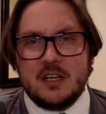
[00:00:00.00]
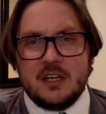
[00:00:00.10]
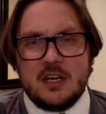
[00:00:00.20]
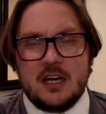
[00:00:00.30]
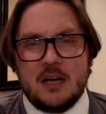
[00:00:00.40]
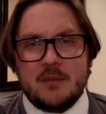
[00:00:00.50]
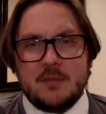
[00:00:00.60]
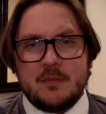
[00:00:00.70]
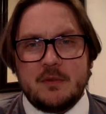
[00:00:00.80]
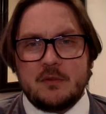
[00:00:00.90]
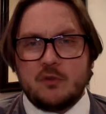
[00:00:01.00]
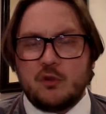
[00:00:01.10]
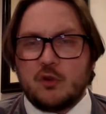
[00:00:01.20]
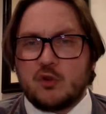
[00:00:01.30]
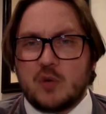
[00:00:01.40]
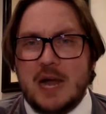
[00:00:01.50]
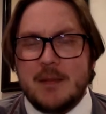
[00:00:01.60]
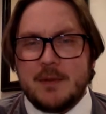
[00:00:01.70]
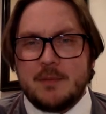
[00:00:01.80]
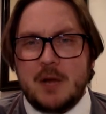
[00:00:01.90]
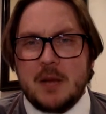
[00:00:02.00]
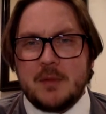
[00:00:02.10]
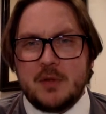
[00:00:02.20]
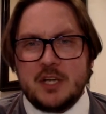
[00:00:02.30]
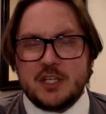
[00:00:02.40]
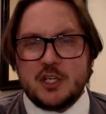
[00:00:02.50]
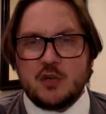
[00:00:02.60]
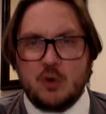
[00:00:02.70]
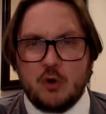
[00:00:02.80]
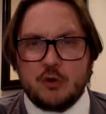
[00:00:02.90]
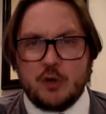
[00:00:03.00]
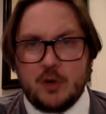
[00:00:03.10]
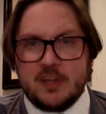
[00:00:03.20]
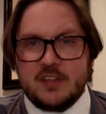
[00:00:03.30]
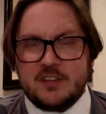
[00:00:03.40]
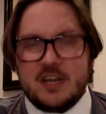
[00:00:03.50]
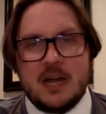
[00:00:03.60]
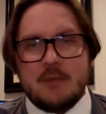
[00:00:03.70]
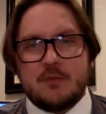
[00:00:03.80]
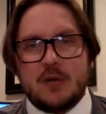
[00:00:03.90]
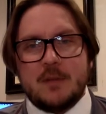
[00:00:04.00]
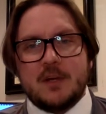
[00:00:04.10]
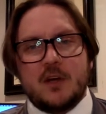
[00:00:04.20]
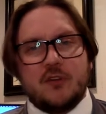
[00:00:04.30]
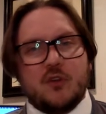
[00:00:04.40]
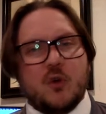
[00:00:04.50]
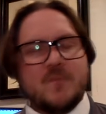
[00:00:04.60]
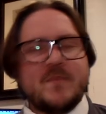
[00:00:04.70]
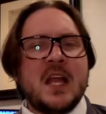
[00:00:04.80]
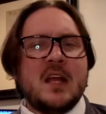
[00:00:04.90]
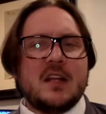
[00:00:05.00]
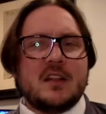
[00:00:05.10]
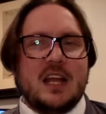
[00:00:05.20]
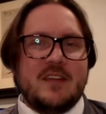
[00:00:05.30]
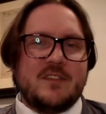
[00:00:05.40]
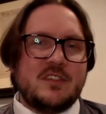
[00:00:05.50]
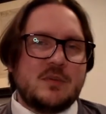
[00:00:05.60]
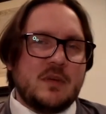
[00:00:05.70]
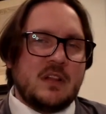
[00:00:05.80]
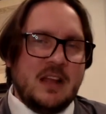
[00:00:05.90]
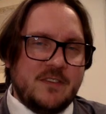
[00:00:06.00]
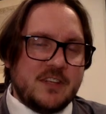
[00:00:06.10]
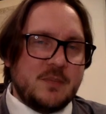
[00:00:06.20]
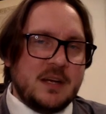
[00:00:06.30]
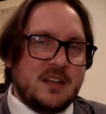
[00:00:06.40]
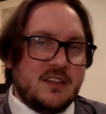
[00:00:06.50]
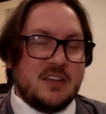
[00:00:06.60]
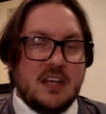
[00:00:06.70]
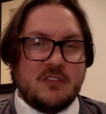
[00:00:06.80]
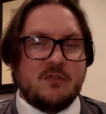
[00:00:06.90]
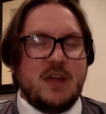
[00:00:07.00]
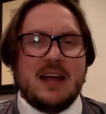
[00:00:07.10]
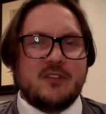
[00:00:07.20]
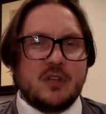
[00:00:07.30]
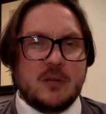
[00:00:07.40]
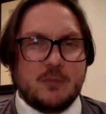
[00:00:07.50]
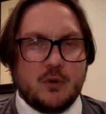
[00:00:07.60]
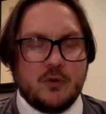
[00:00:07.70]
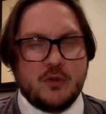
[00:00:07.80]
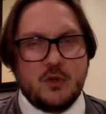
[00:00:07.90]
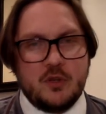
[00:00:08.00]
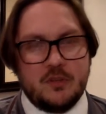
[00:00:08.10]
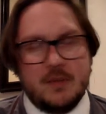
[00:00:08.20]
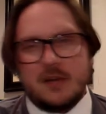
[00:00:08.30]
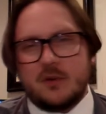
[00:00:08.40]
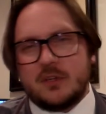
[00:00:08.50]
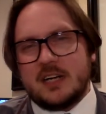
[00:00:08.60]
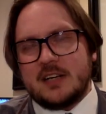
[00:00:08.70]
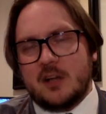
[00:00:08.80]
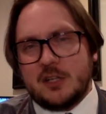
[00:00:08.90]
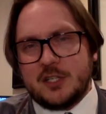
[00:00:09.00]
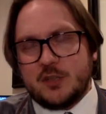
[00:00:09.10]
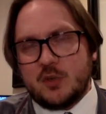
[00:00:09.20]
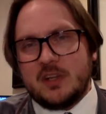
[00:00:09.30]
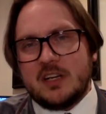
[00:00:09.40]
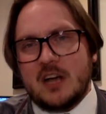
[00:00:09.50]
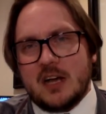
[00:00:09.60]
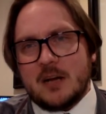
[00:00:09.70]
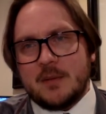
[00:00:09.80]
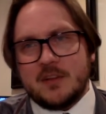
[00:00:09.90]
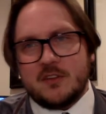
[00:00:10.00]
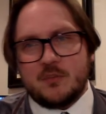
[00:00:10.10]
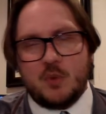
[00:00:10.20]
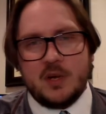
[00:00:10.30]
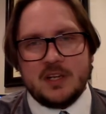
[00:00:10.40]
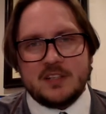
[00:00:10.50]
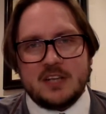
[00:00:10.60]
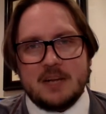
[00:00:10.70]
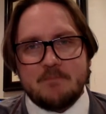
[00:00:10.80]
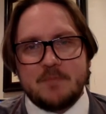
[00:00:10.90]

So there's rapid population growth during this time frame. And also, life expectancy has vastly improved too, because medical technology is really caught up at this point in time.